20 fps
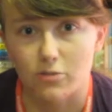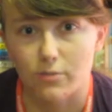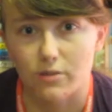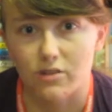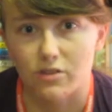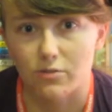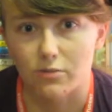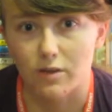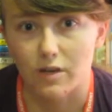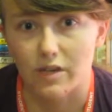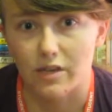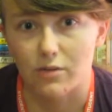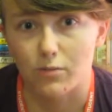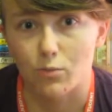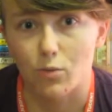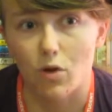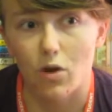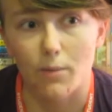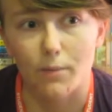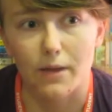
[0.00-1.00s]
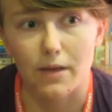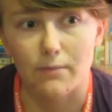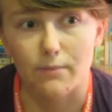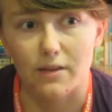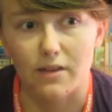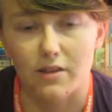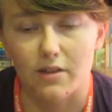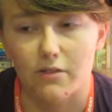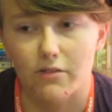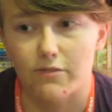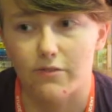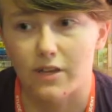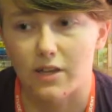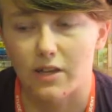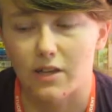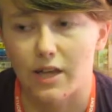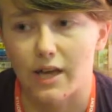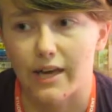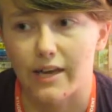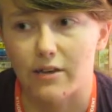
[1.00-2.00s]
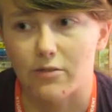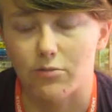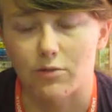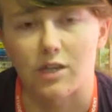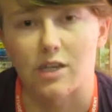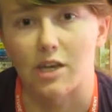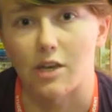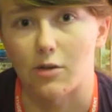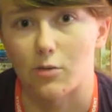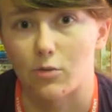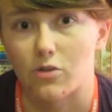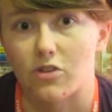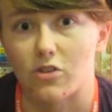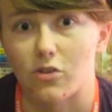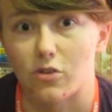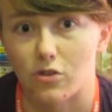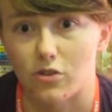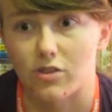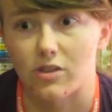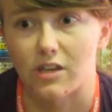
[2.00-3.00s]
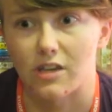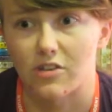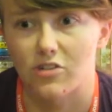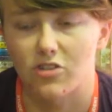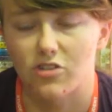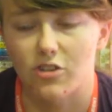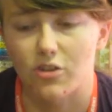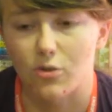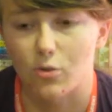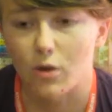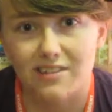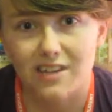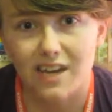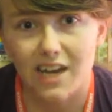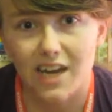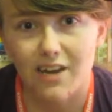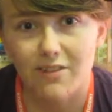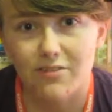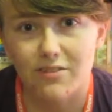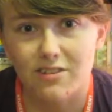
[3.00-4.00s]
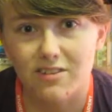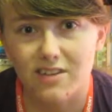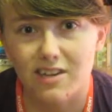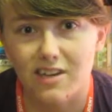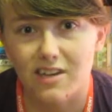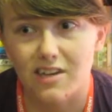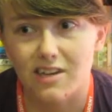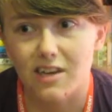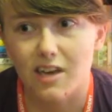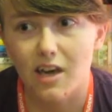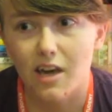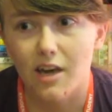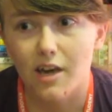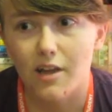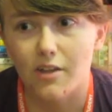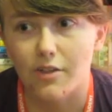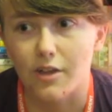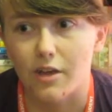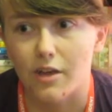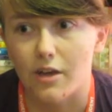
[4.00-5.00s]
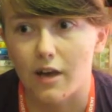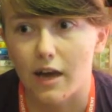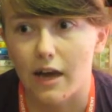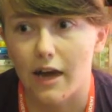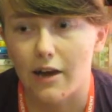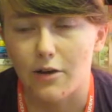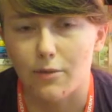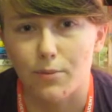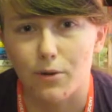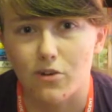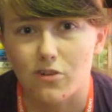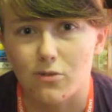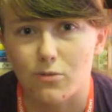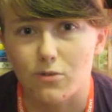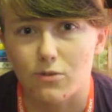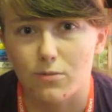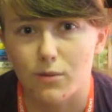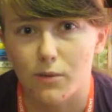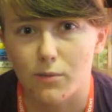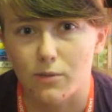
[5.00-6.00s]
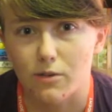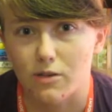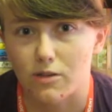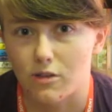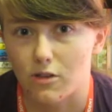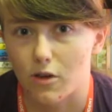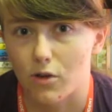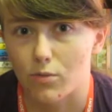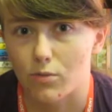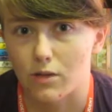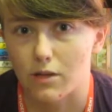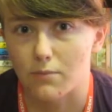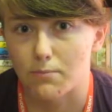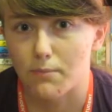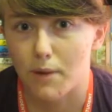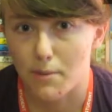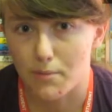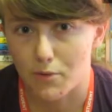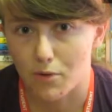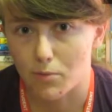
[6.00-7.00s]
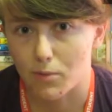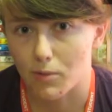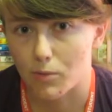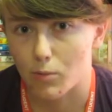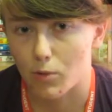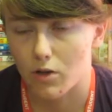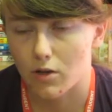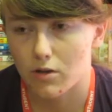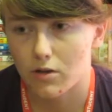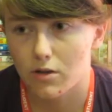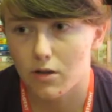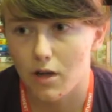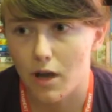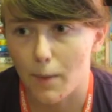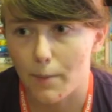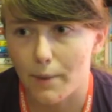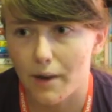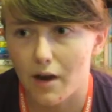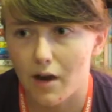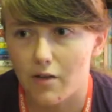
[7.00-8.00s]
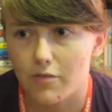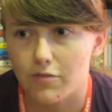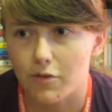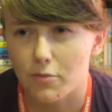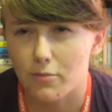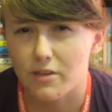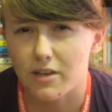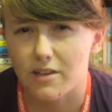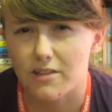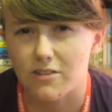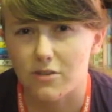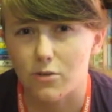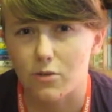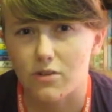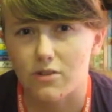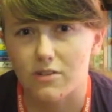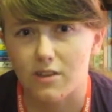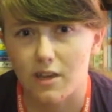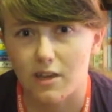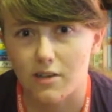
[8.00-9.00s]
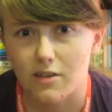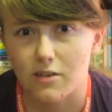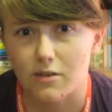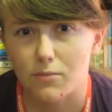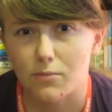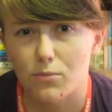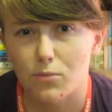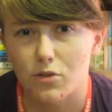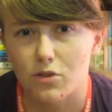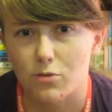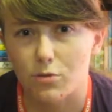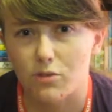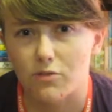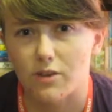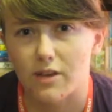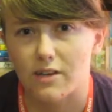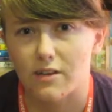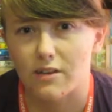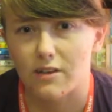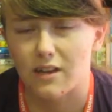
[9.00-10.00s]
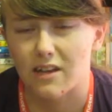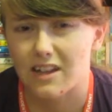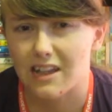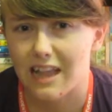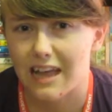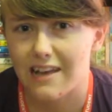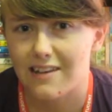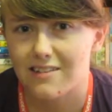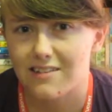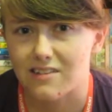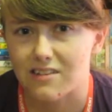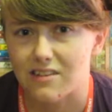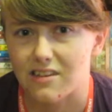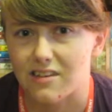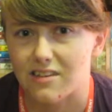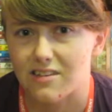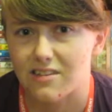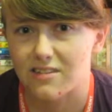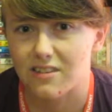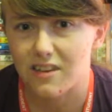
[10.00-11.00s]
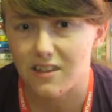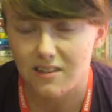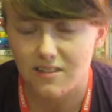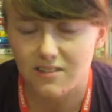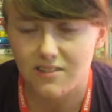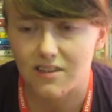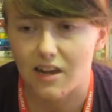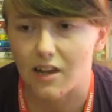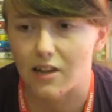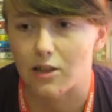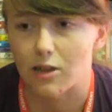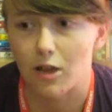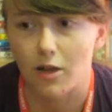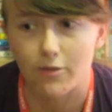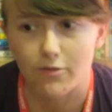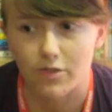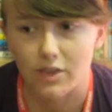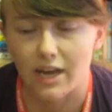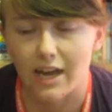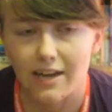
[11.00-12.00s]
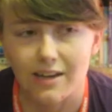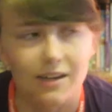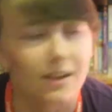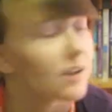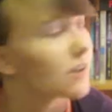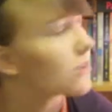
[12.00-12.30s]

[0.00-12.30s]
me to read and what made me feel like reading was a good thing to do. I have to say that Harry Potter was probably the only memorable one, apart from Kintsugi's Kingdom, which we read in a class in year 6. I loved that, and I